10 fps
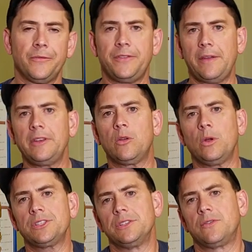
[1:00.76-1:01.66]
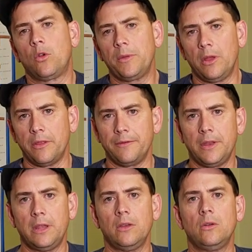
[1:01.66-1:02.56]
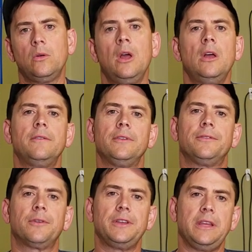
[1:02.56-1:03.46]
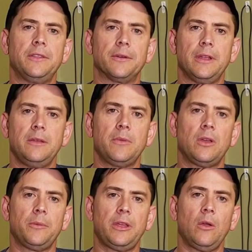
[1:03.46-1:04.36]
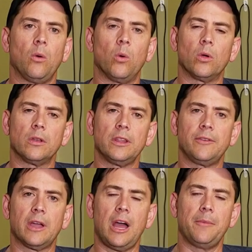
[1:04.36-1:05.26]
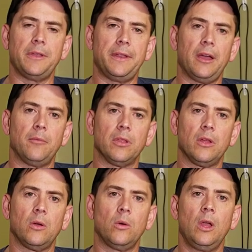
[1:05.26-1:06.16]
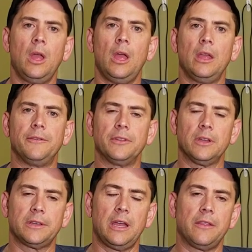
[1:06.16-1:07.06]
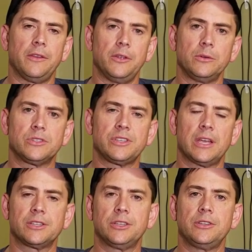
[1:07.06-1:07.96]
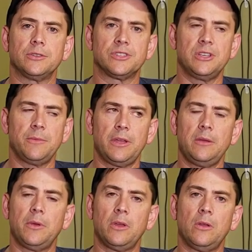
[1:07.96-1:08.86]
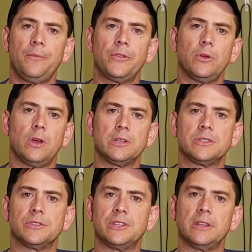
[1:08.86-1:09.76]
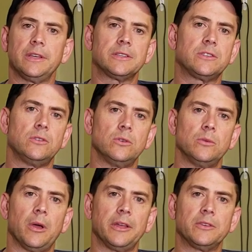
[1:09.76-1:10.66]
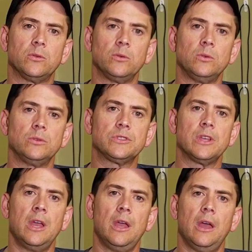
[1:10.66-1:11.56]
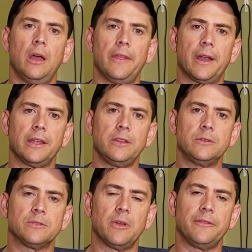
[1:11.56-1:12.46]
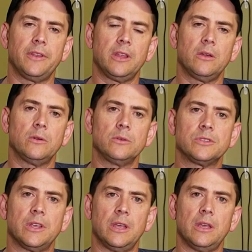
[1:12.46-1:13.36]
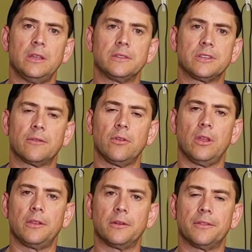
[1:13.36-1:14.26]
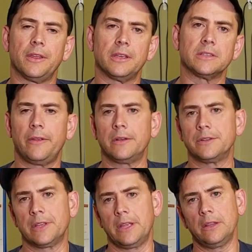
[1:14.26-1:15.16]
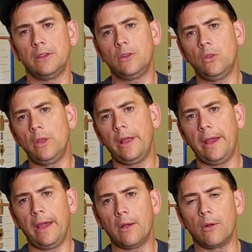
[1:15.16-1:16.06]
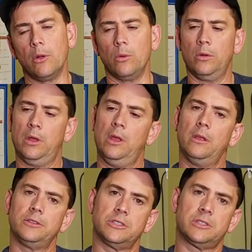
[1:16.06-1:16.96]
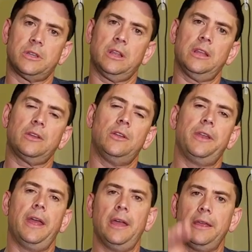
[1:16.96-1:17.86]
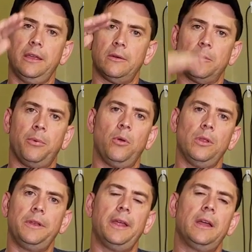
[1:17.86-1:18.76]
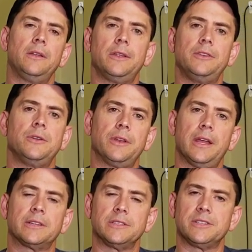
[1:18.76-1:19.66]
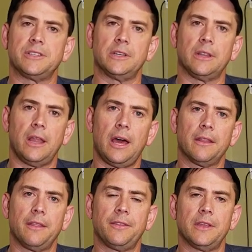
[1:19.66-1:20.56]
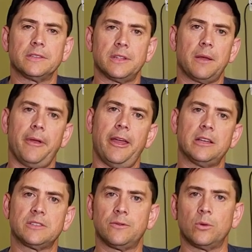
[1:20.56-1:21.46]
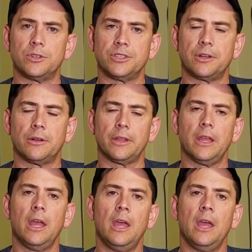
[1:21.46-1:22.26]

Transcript: If you have any questions for me on the video, feel free to either email me or leave a comment down below. If you look down in the notes section, you'll see my email. You'll also see links to my tools that I use in my videos and several other things. There's a little arrow. Just click on that. It'll pull it down and you can actually see a lot of the things that I'm asked for generally.